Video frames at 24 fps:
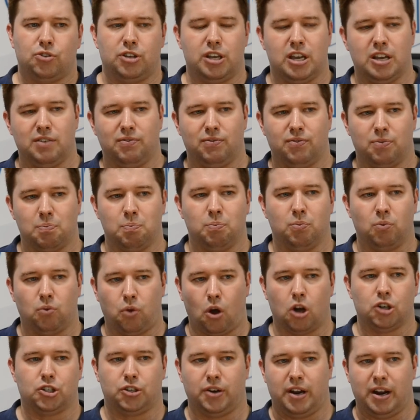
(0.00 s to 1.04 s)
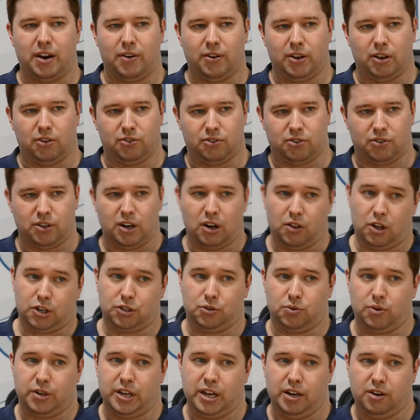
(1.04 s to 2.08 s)
to heat larger areas than
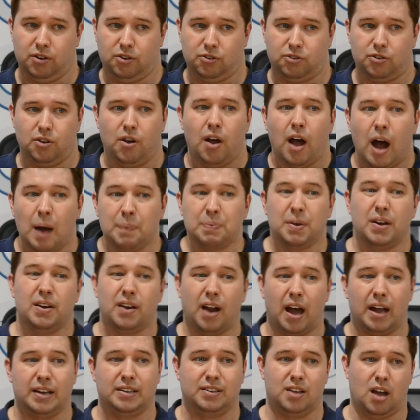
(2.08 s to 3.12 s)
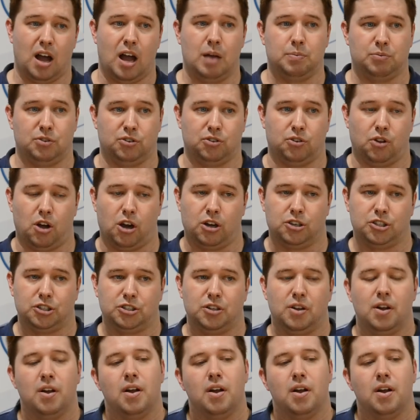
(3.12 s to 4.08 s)
electrical heaters, up to nine times as large.